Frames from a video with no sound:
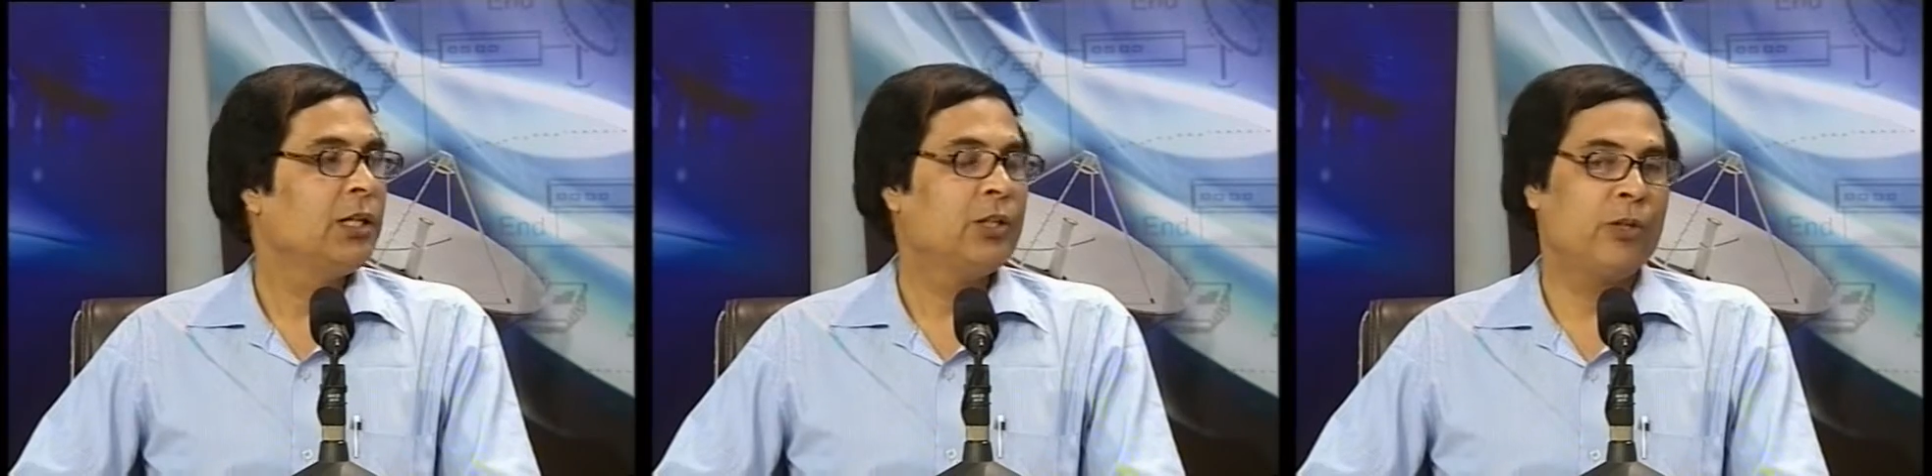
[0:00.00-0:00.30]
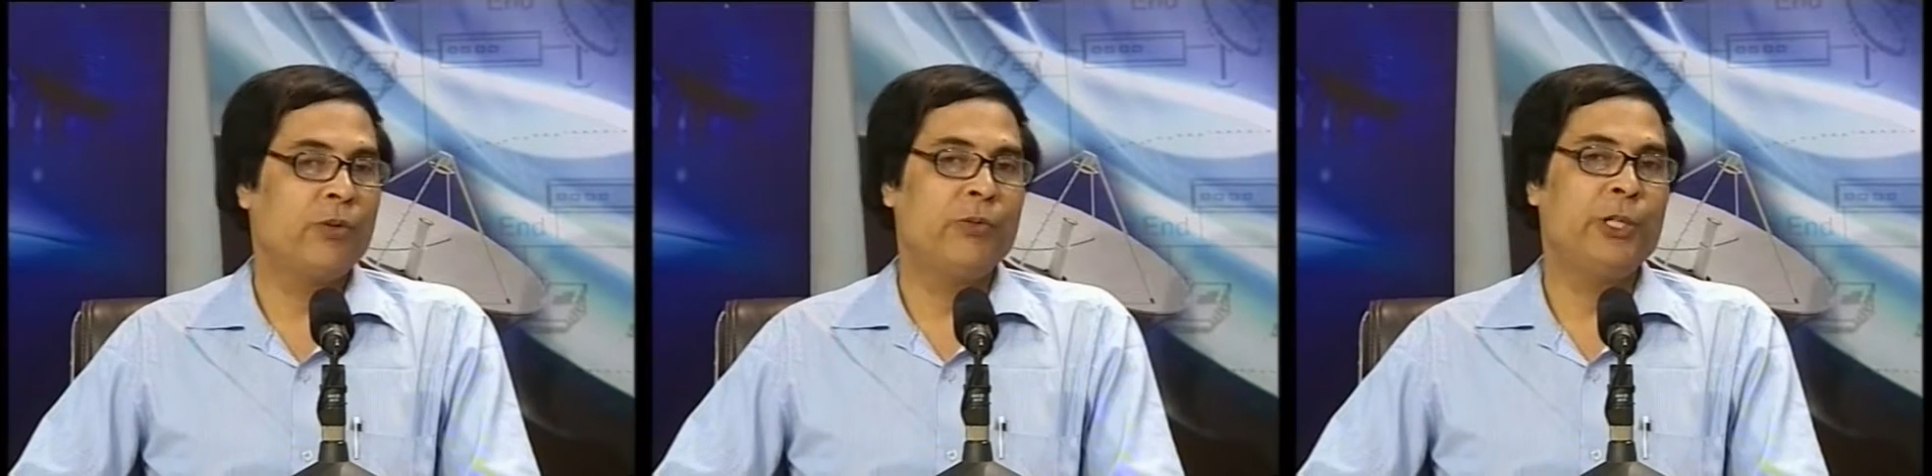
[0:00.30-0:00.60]

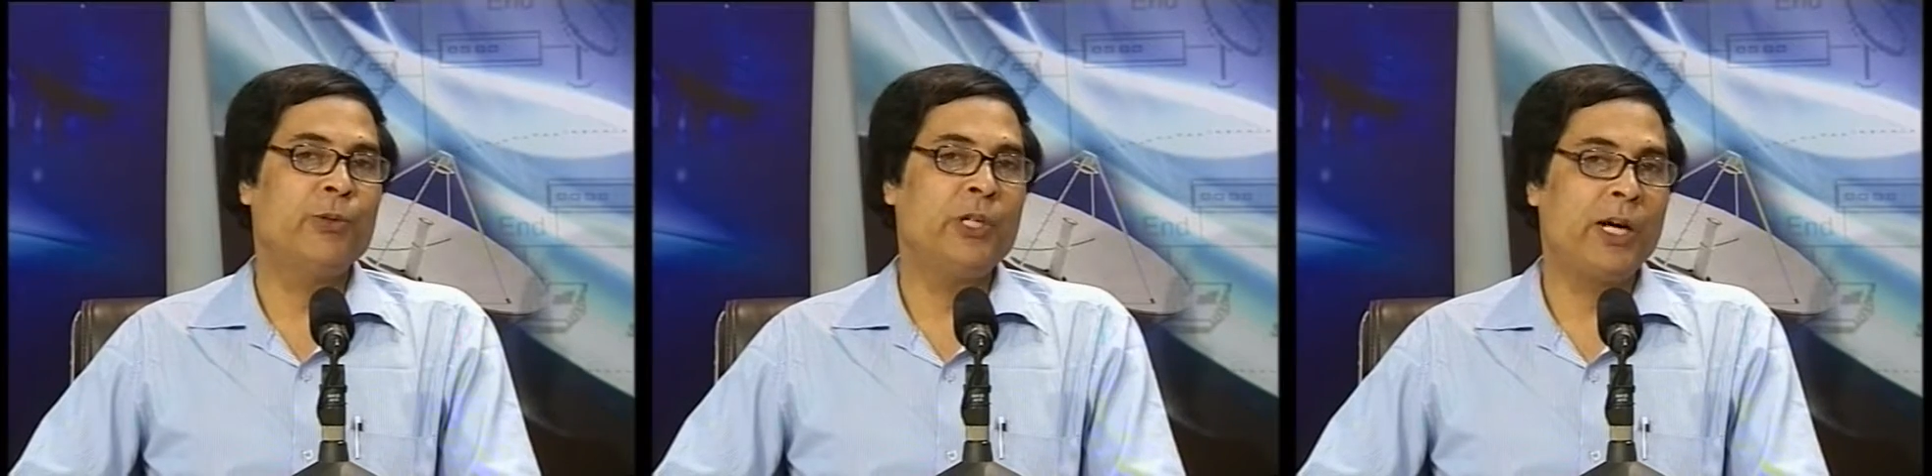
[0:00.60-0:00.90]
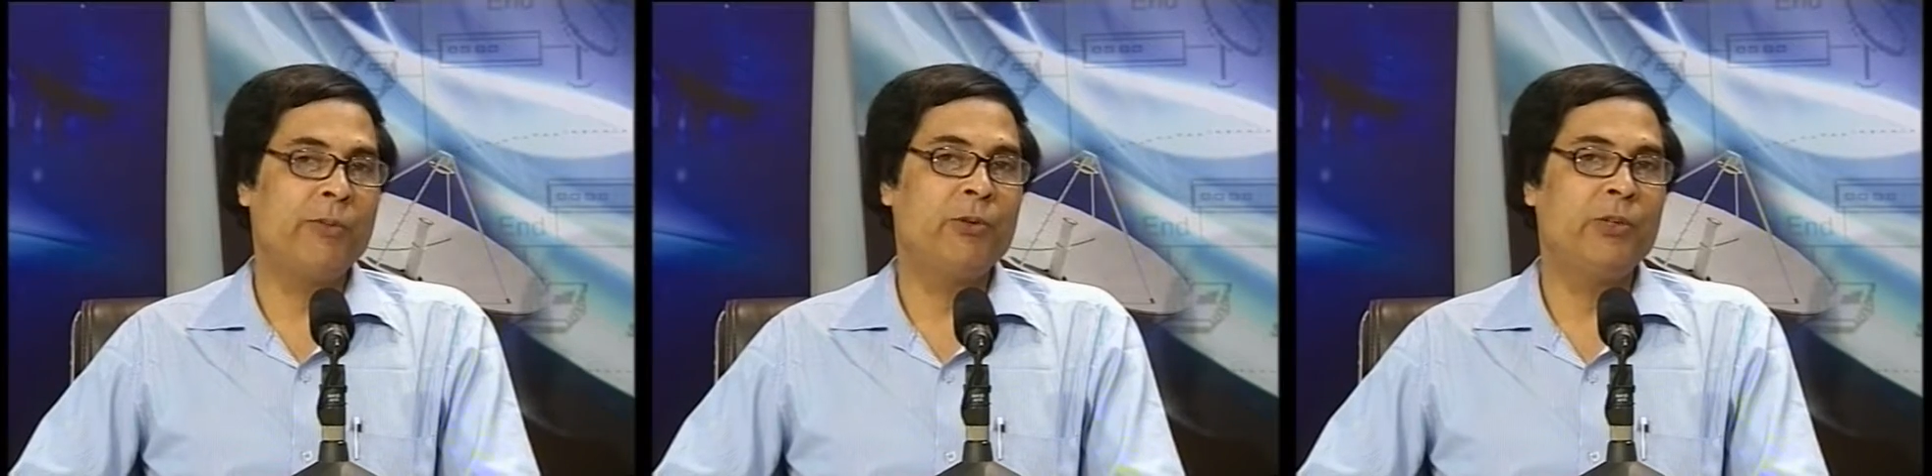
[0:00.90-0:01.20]
So we don't
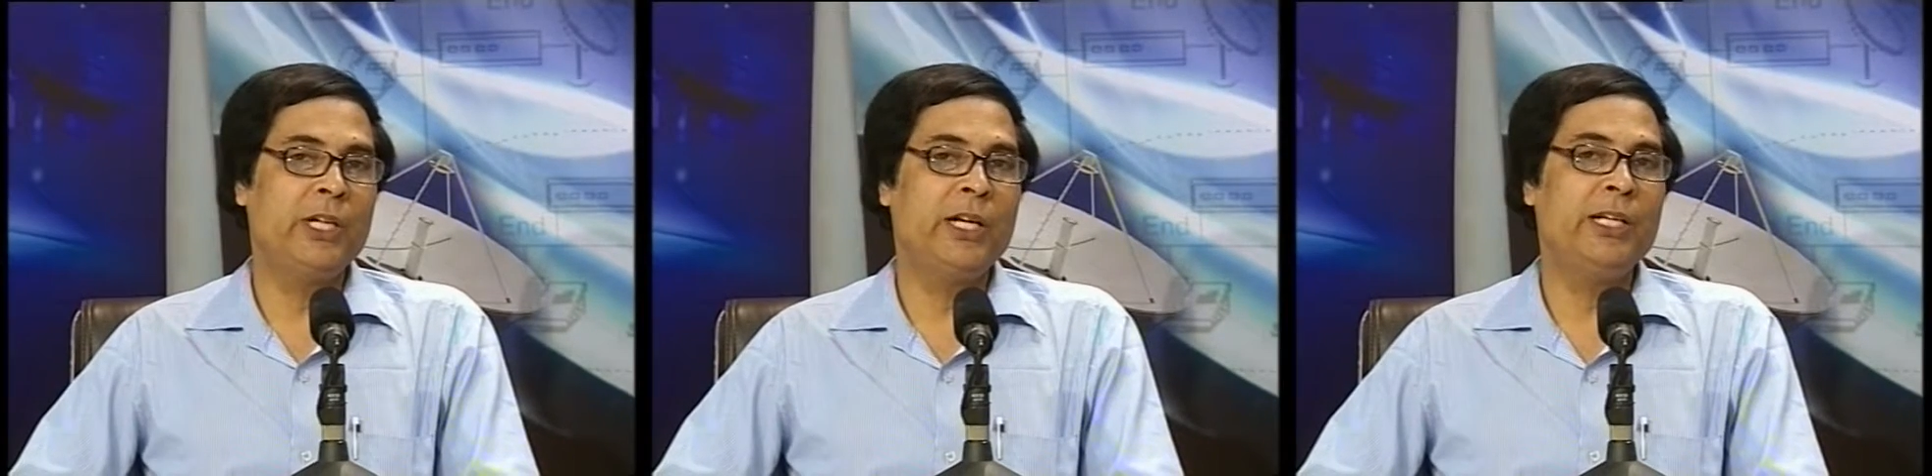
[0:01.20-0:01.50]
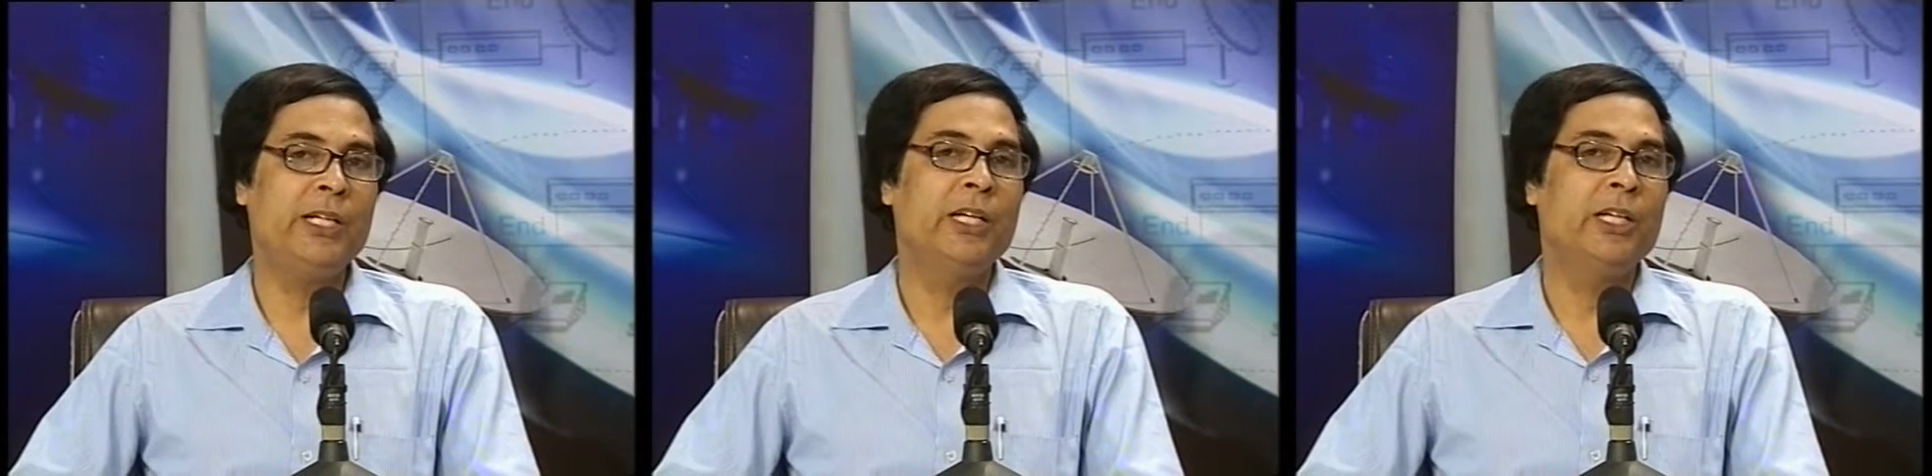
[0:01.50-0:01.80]
have to
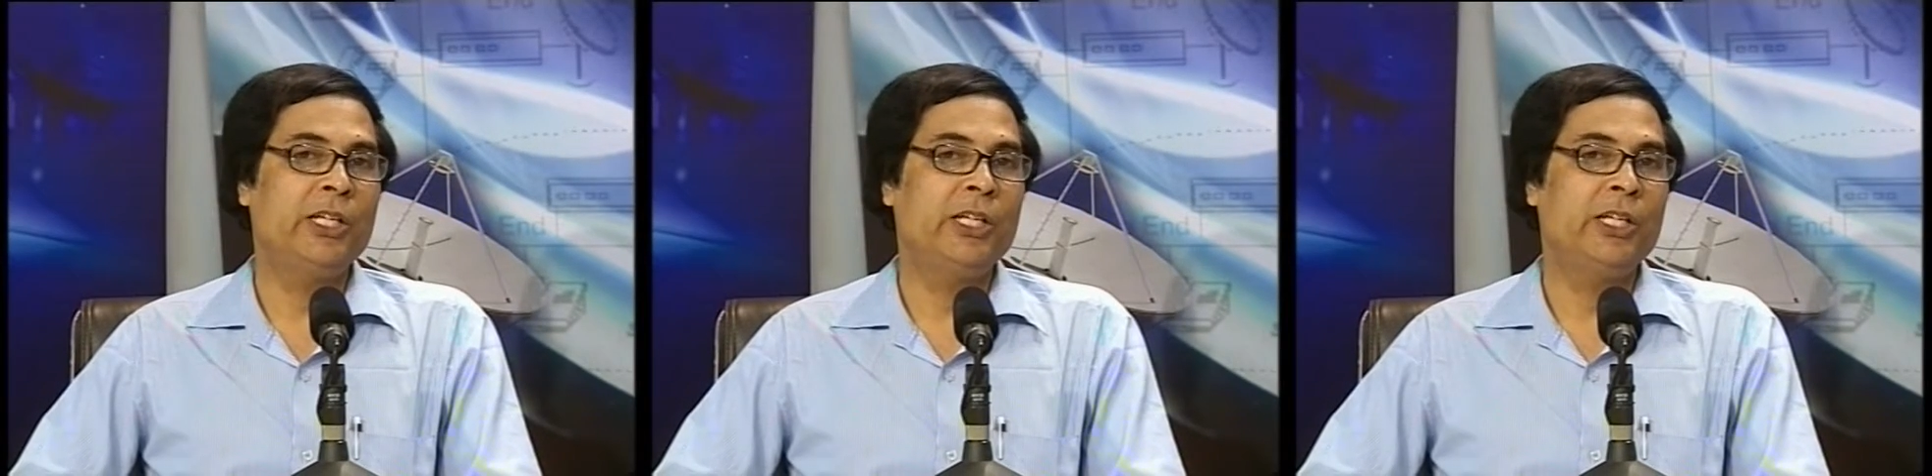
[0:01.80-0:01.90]
really